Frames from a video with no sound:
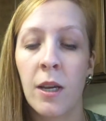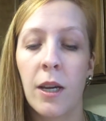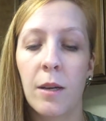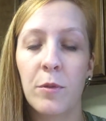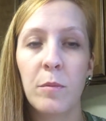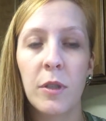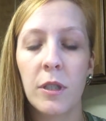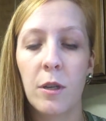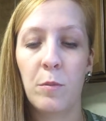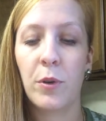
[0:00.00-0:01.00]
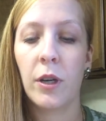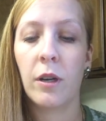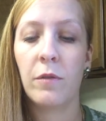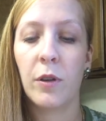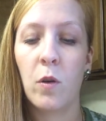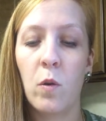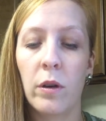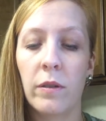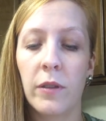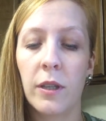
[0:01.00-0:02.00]
So I'm just going to break off a
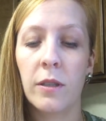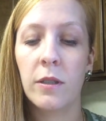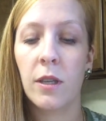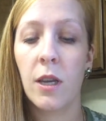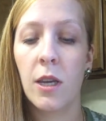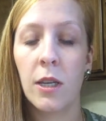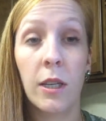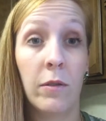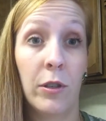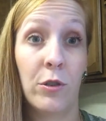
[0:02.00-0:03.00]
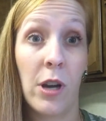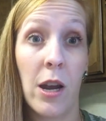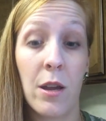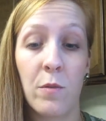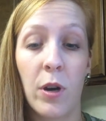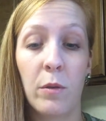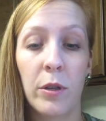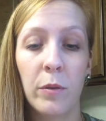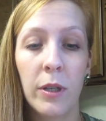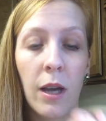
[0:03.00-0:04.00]
corner of this and give it a try while we're
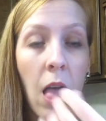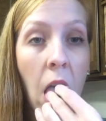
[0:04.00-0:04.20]
doing it.